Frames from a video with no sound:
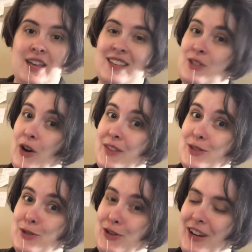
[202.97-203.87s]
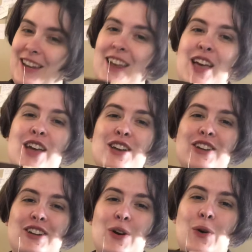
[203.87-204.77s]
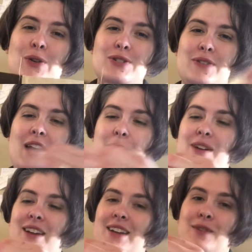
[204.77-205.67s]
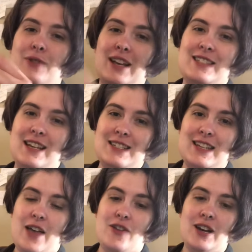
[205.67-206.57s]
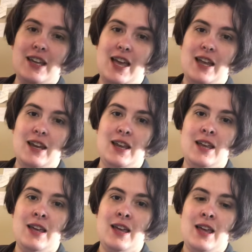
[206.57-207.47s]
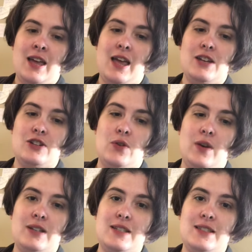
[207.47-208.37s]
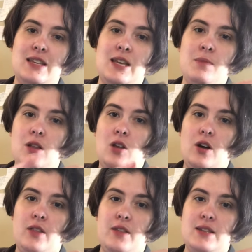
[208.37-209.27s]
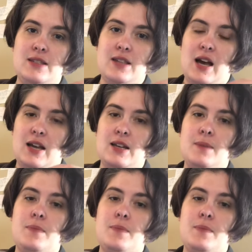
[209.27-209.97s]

sorry, this is crooked. You're going to hold your fabric right sides together again, and you're going to seam along this side.